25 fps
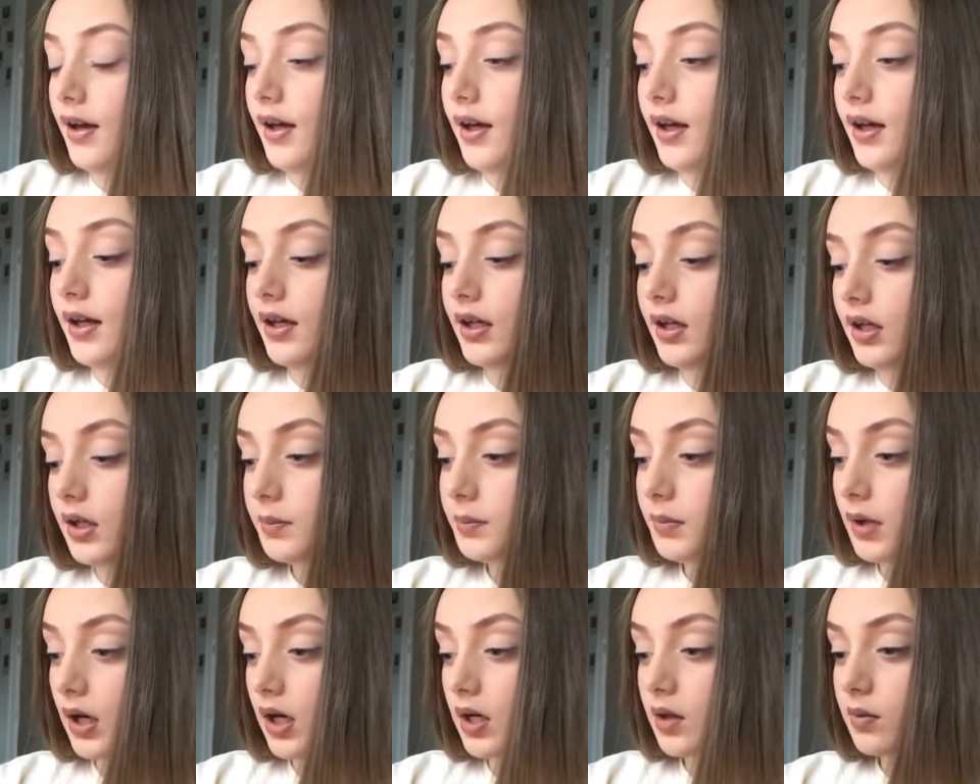
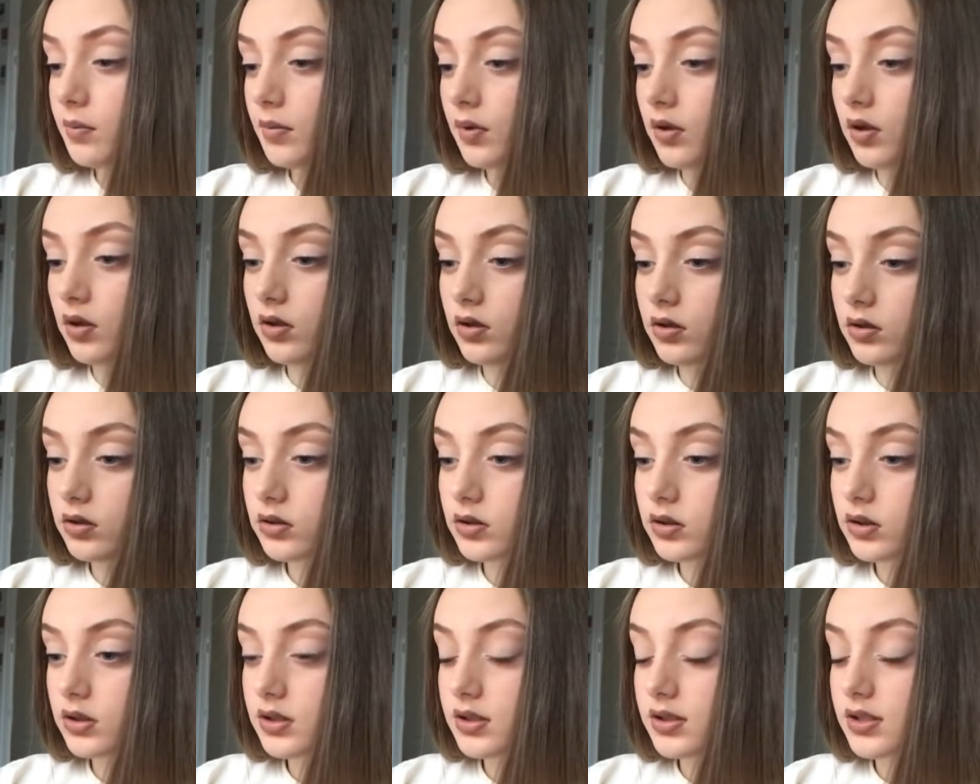I'm
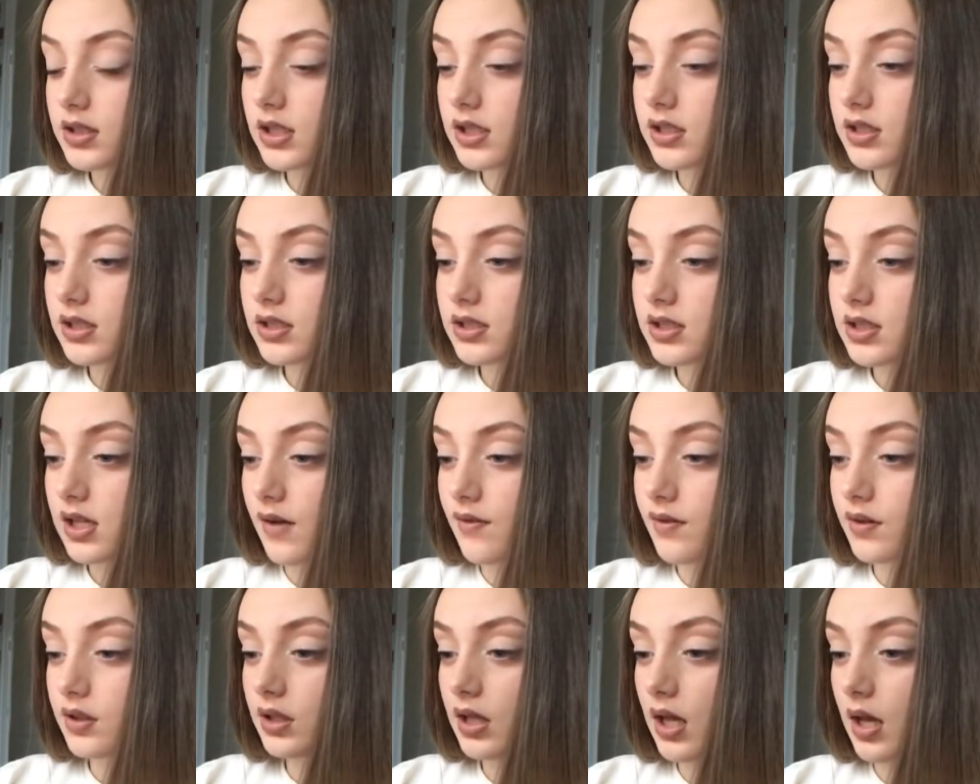on season
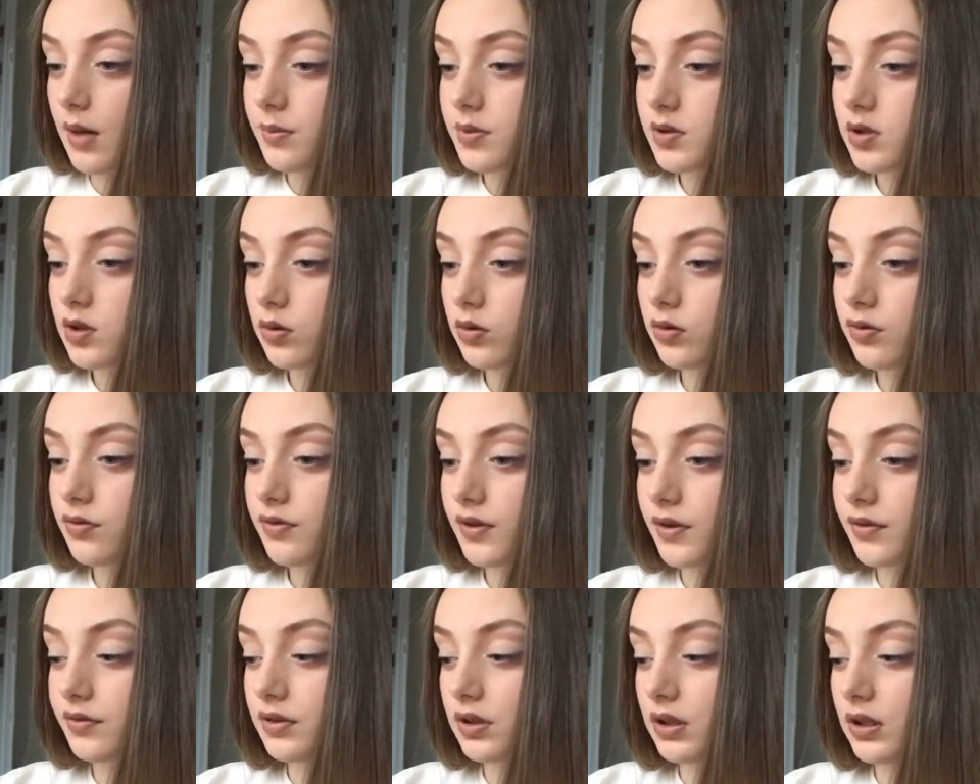7, episode
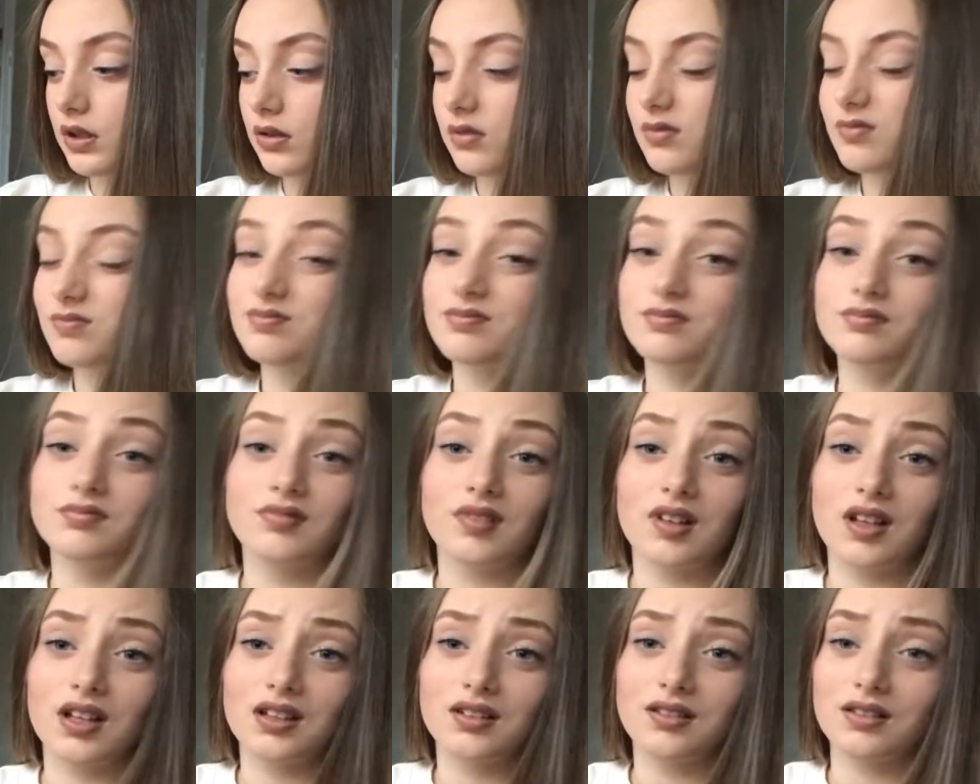15.
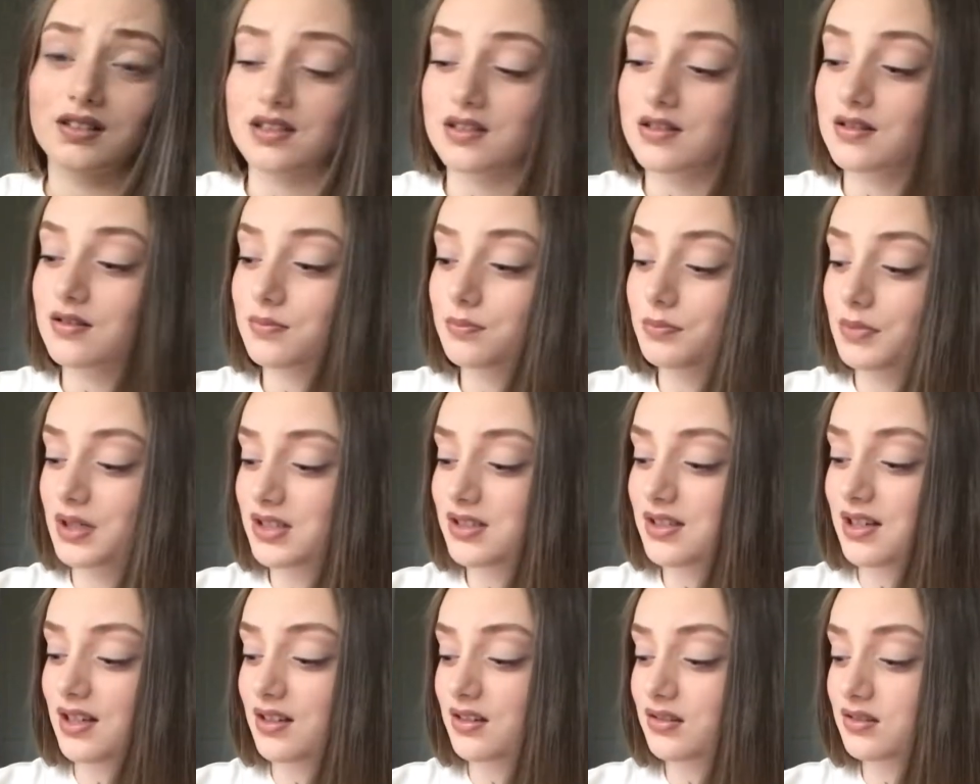This is my
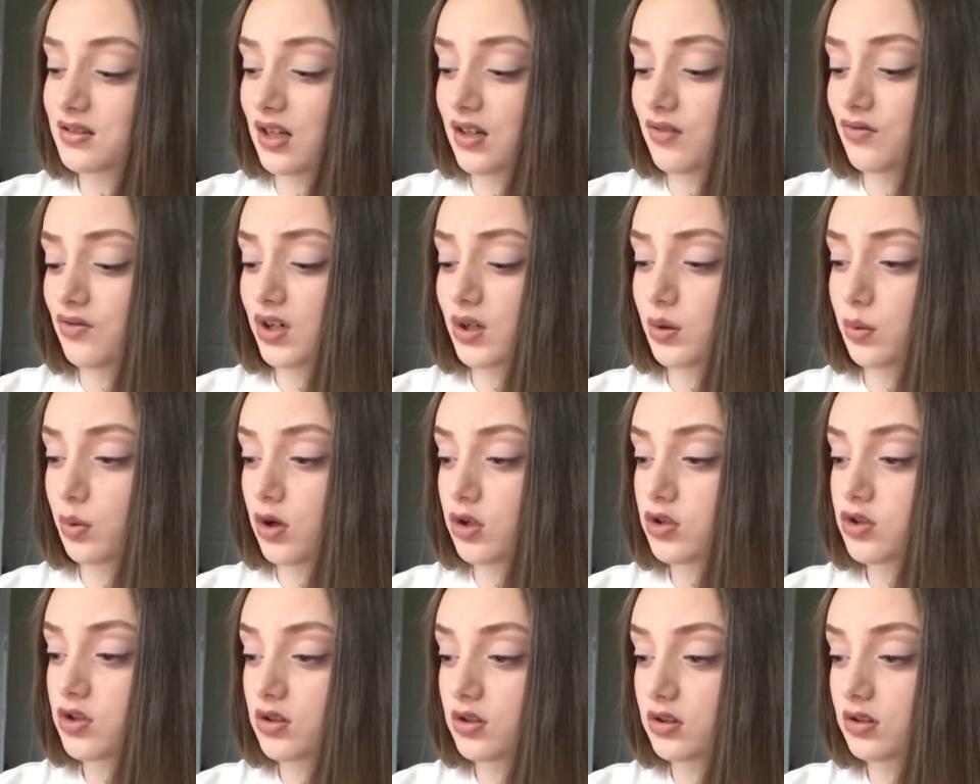second time
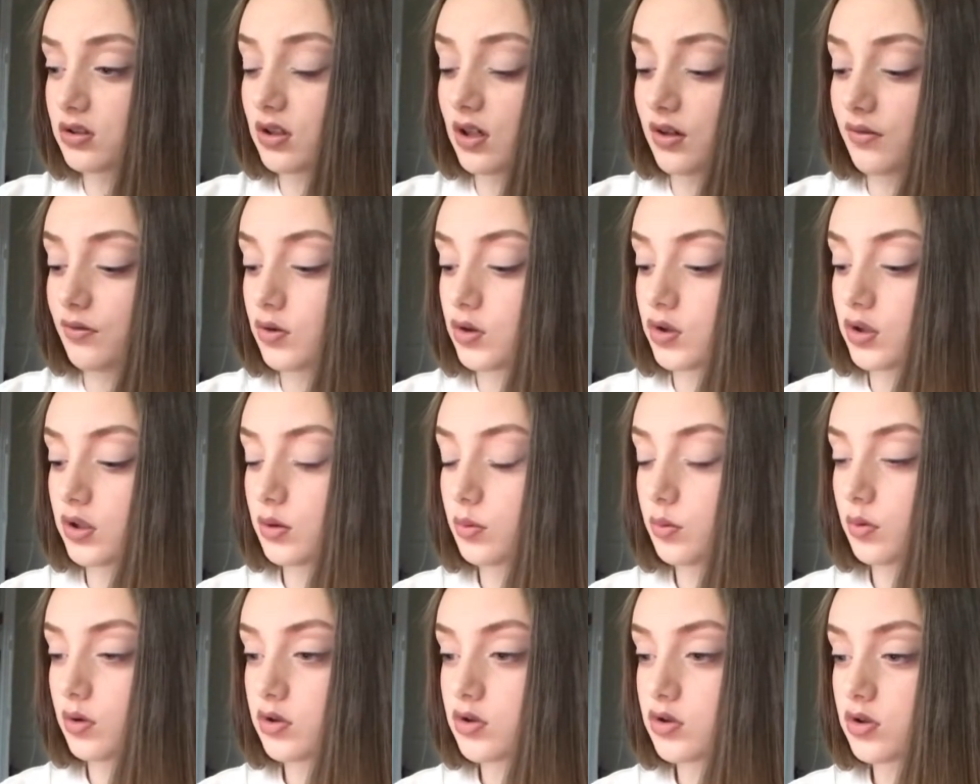rewatching it. I've already
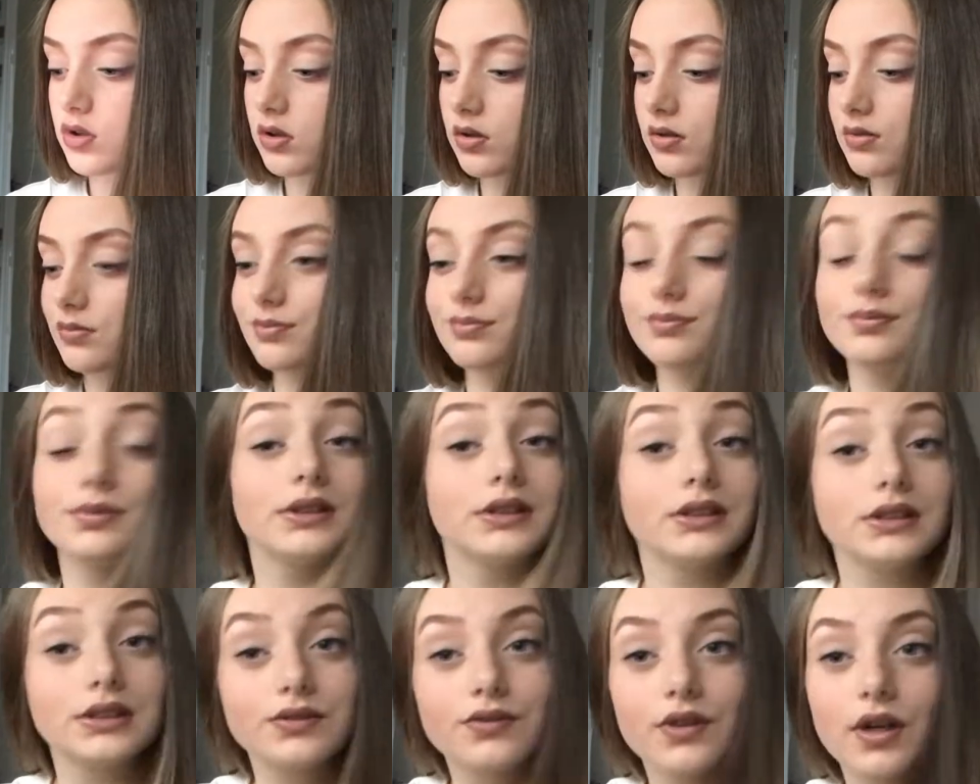watched it, but
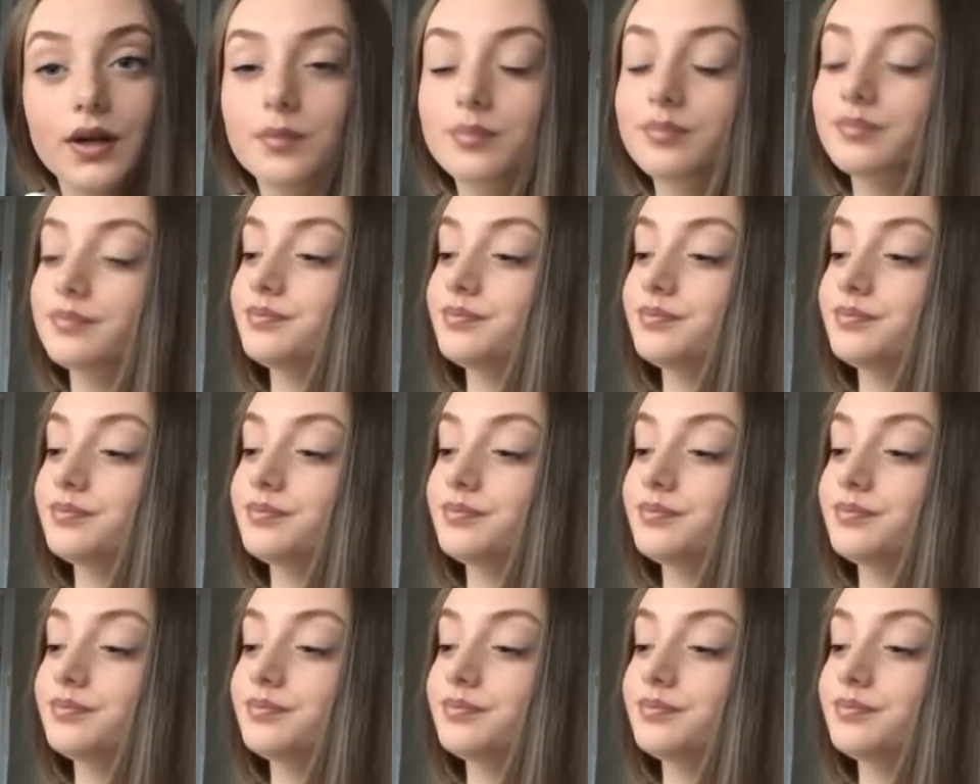it's fine.